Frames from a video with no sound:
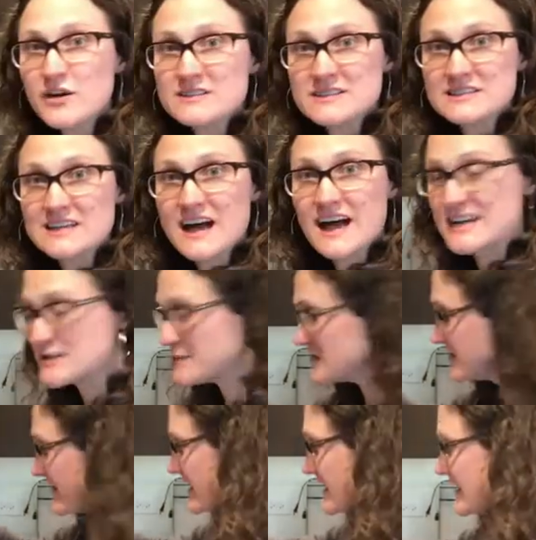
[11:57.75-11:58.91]
has this high
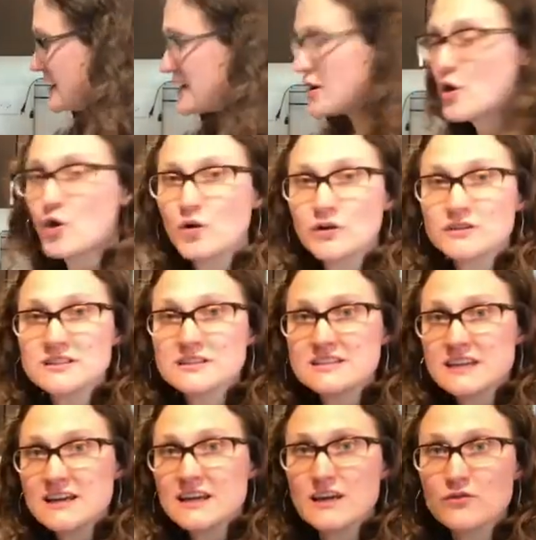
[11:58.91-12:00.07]
specific heat. It holds its
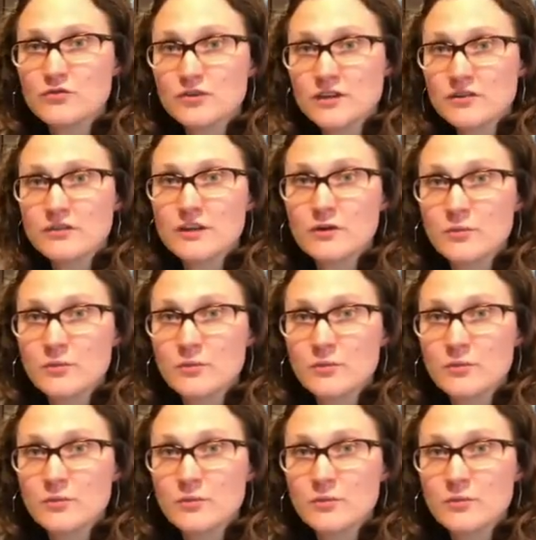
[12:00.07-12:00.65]
heat in really, really